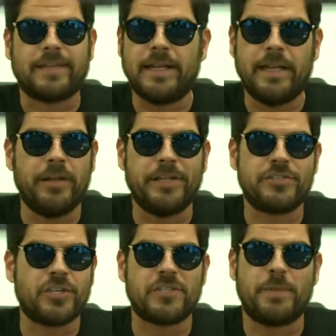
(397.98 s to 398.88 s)
Clearly it's
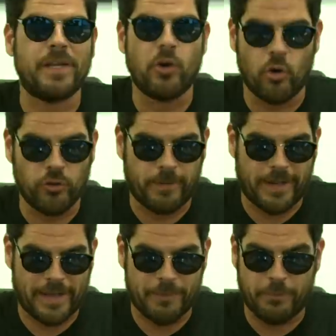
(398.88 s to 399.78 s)
just been gold
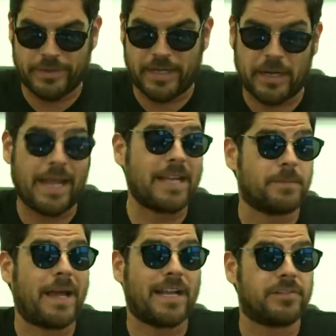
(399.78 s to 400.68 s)
plated, but the
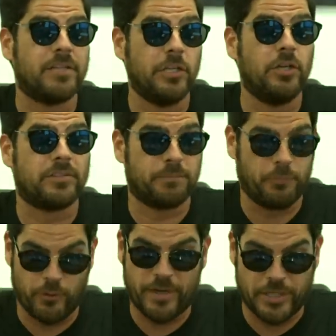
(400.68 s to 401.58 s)
clasp actually looks
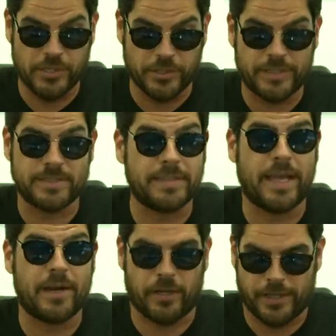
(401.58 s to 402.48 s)
pretty good. It's
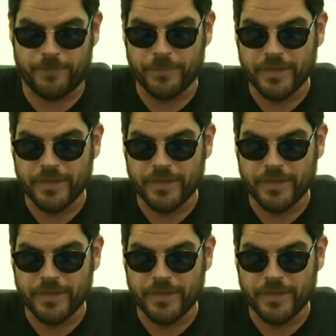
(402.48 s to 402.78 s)
dead on.